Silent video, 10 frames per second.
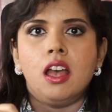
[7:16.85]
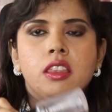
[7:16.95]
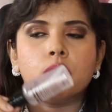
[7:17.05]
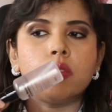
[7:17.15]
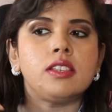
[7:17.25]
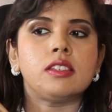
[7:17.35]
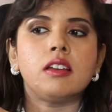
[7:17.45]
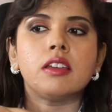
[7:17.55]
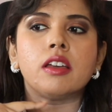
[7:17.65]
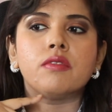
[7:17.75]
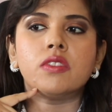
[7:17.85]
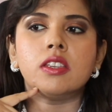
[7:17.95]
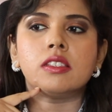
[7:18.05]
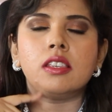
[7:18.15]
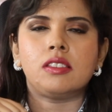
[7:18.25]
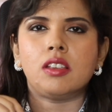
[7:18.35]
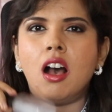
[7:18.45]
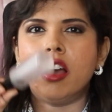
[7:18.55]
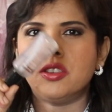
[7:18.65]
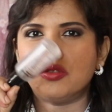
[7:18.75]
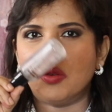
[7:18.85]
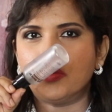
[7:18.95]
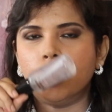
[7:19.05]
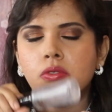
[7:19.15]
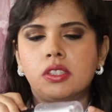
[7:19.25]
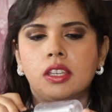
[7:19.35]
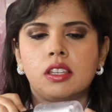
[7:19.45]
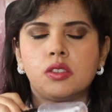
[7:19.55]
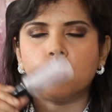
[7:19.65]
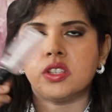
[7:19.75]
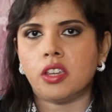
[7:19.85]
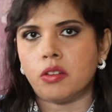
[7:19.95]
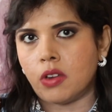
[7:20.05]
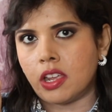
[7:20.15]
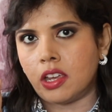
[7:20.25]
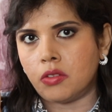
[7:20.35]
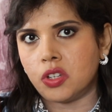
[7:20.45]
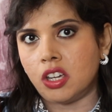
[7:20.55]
The reason I have this is I stopped using this once I ran out.